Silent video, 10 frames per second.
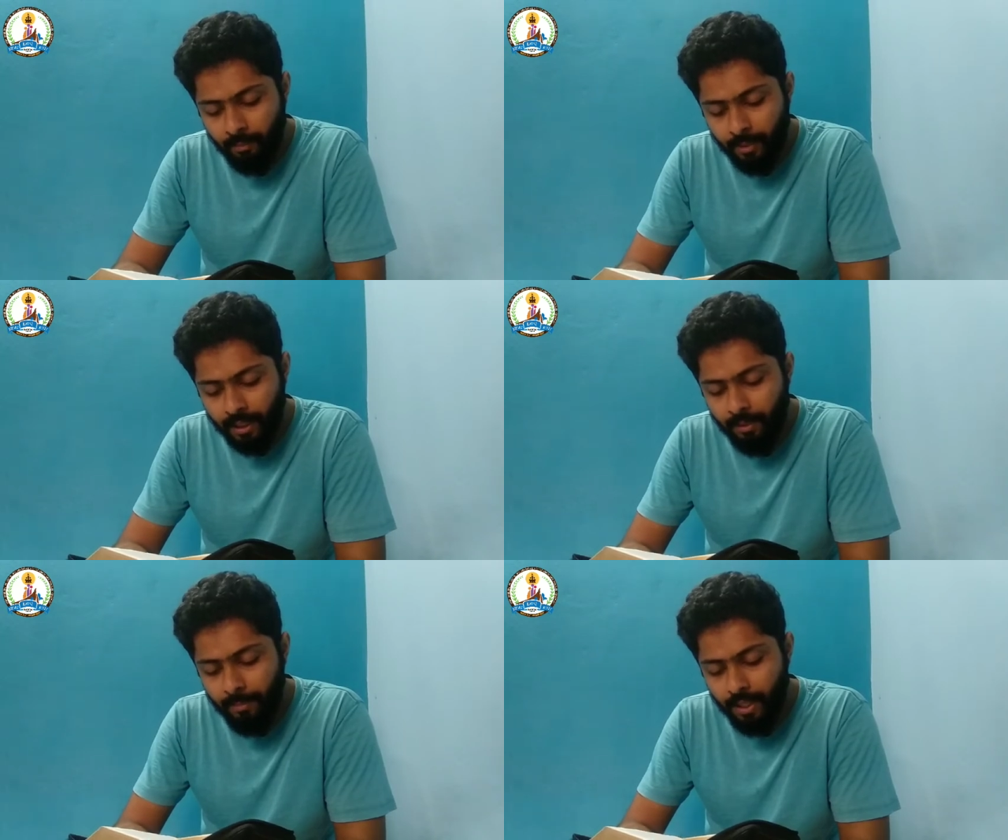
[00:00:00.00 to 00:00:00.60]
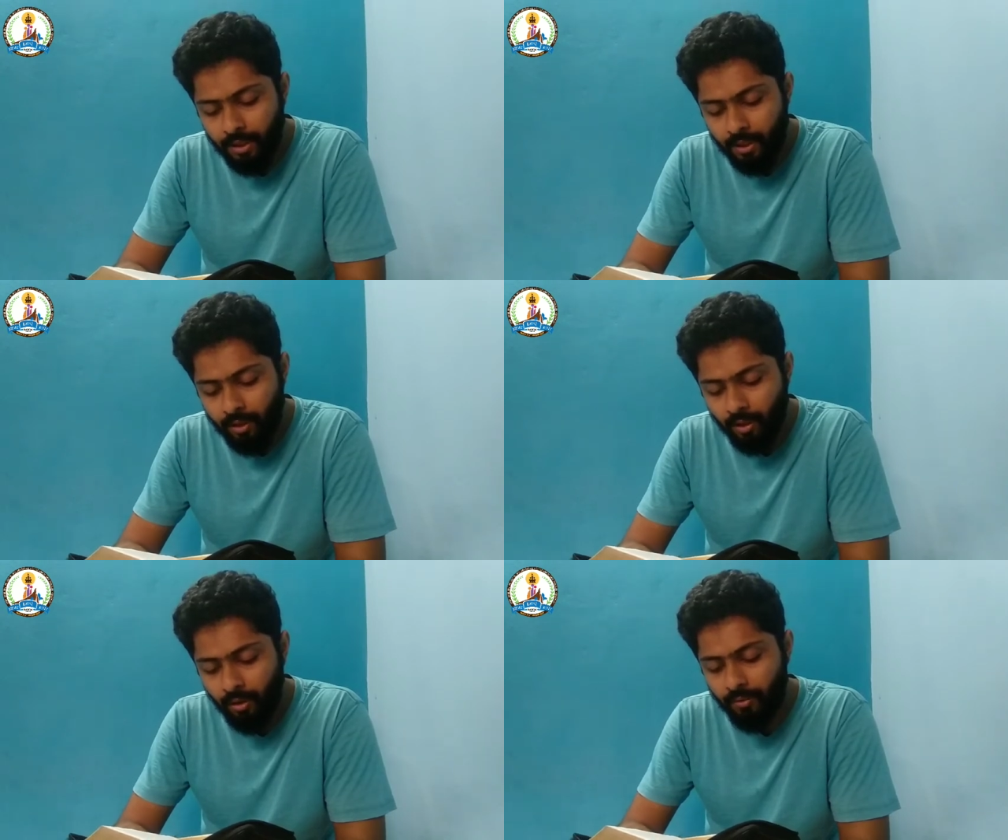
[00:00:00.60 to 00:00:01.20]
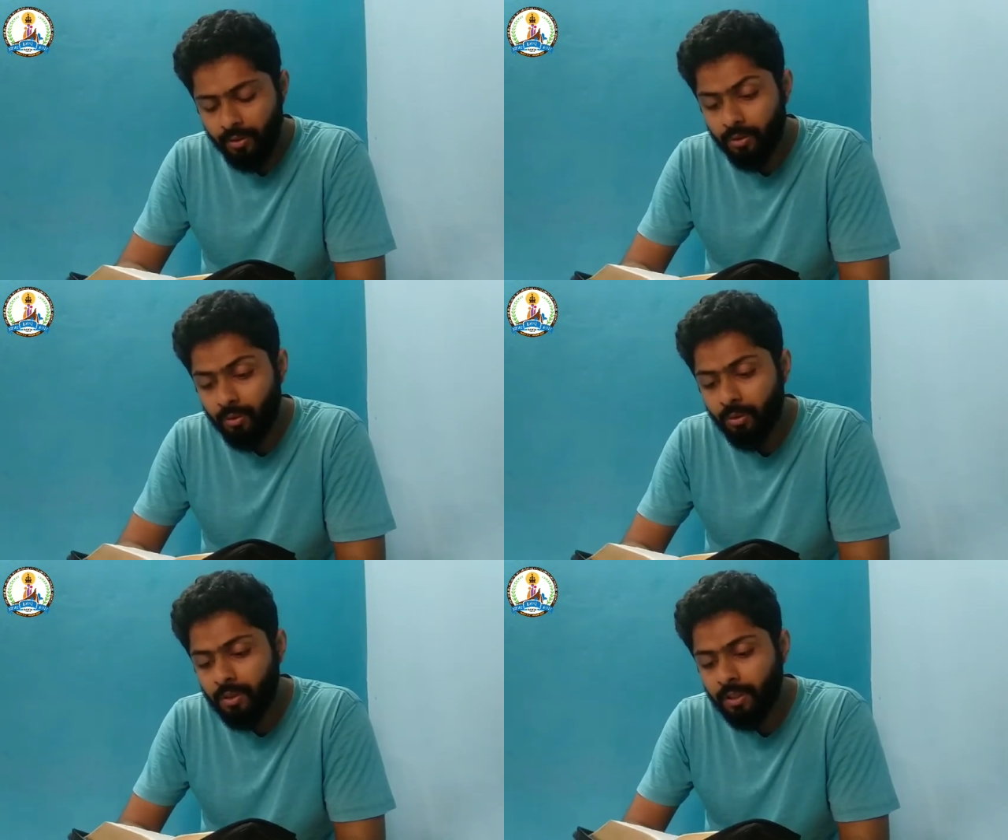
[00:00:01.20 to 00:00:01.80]
"Bring a measure of his
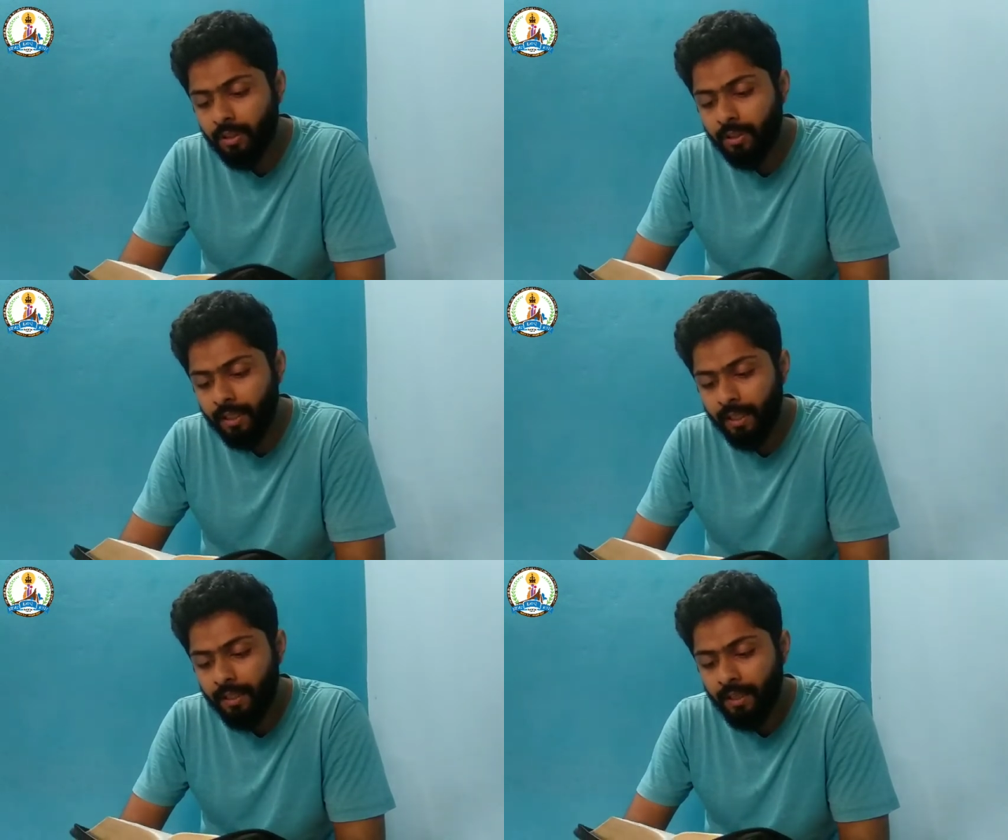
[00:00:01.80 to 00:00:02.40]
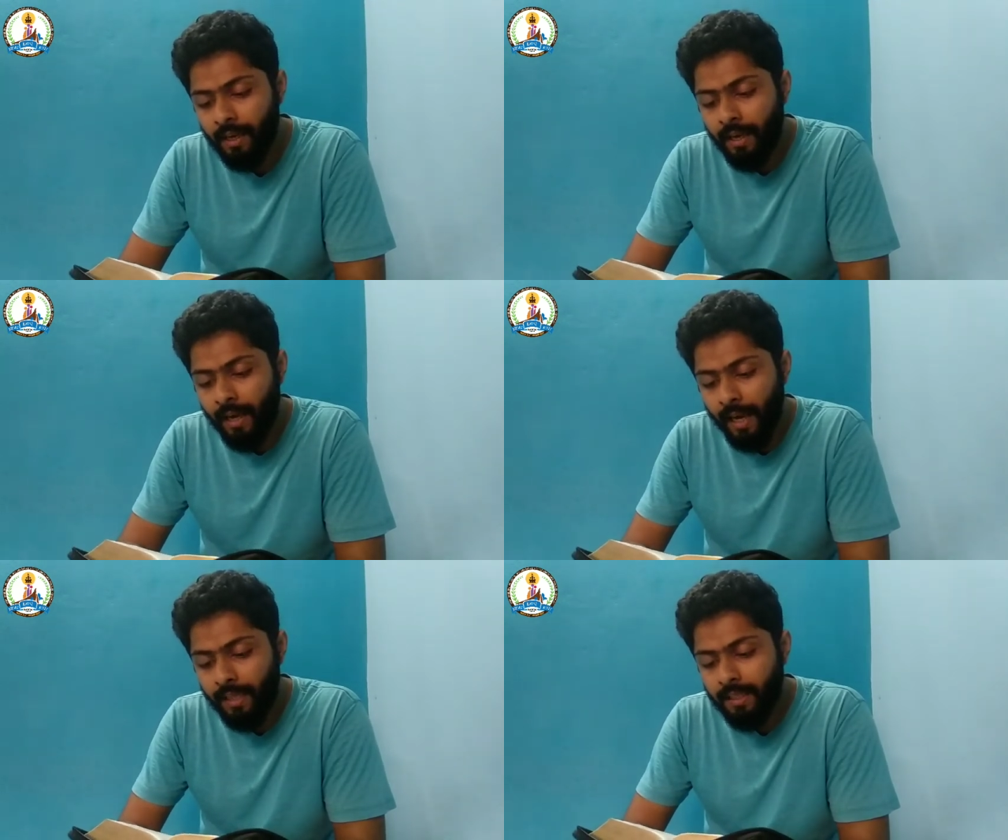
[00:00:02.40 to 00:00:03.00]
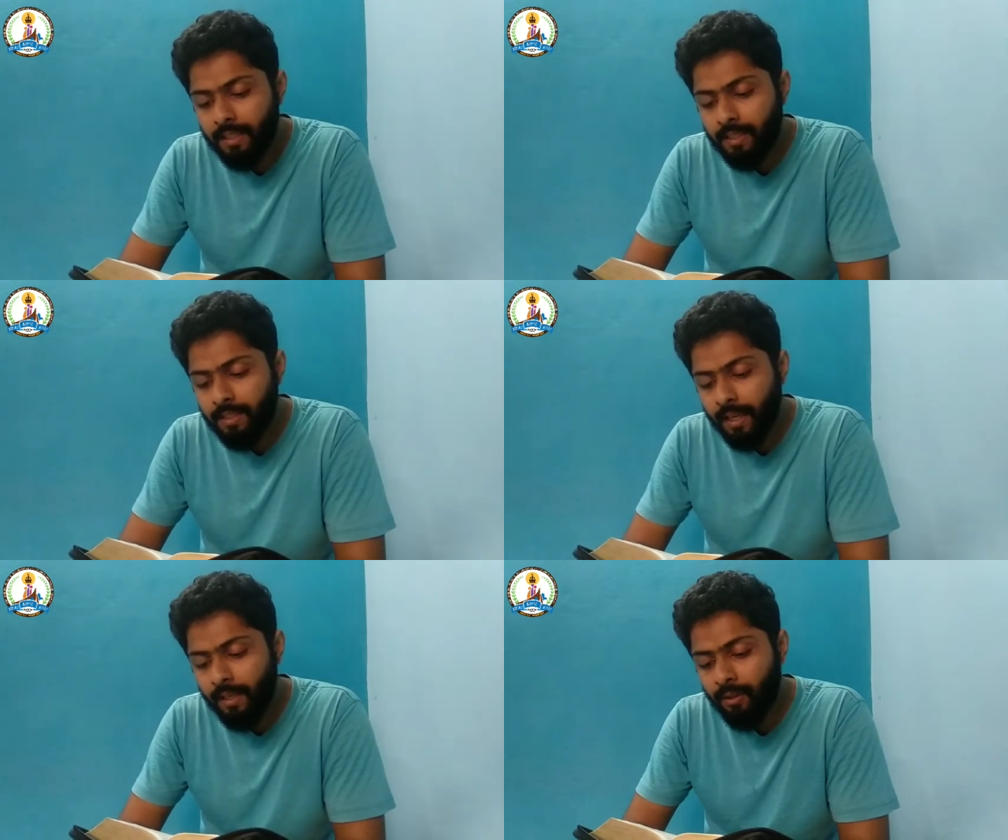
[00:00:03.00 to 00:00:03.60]
roasted grain and these
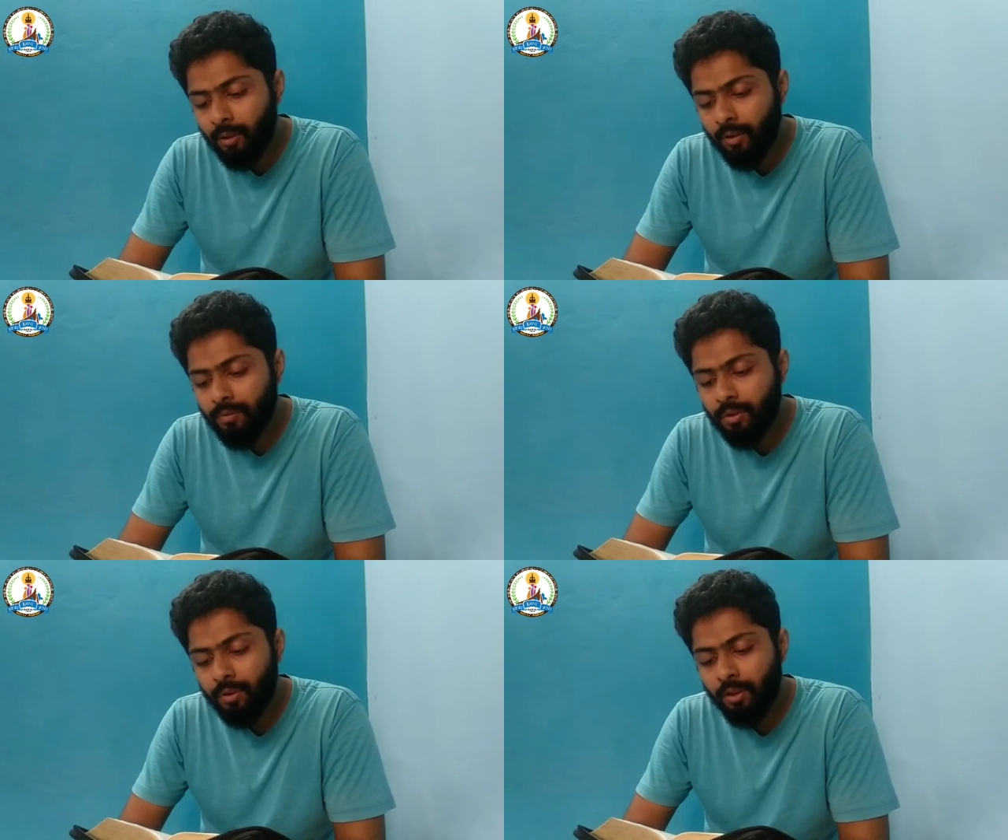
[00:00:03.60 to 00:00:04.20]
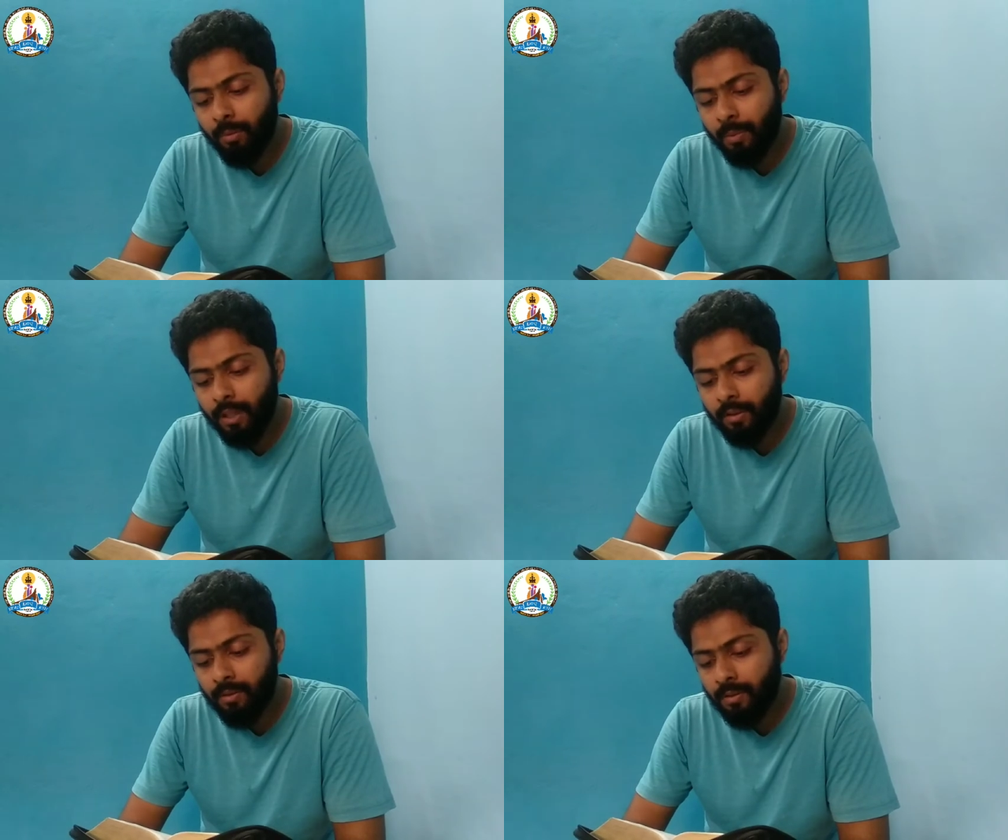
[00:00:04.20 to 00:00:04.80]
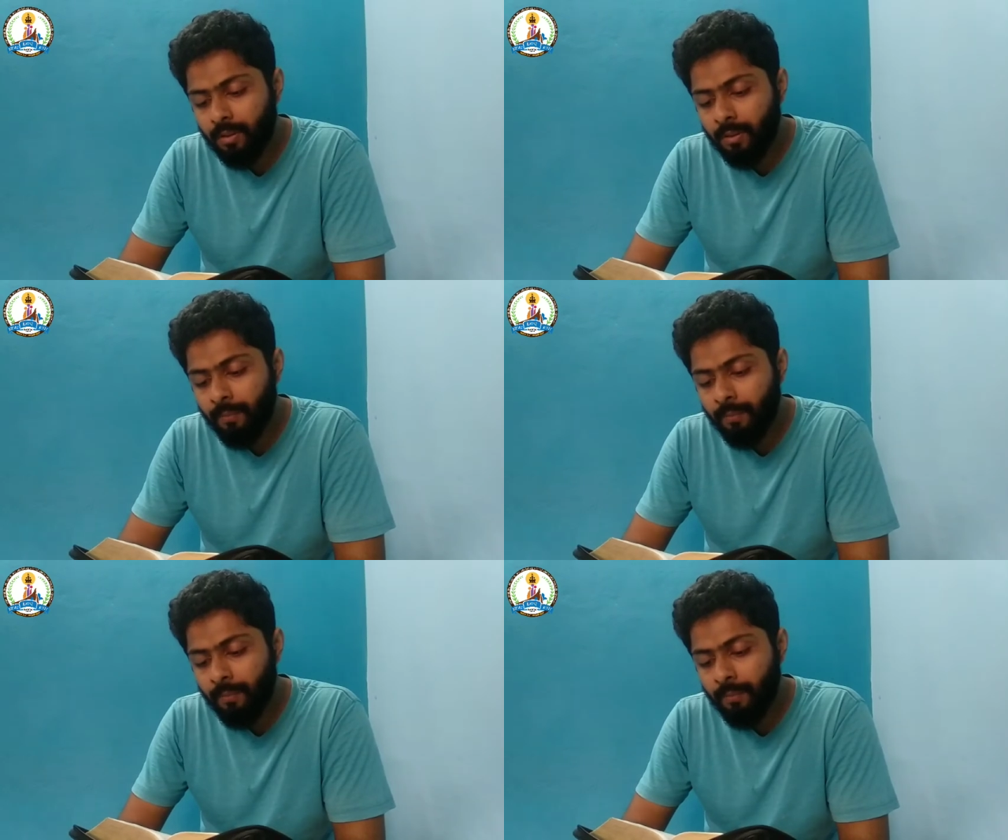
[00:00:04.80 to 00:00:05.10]
10 loaves to your brothers,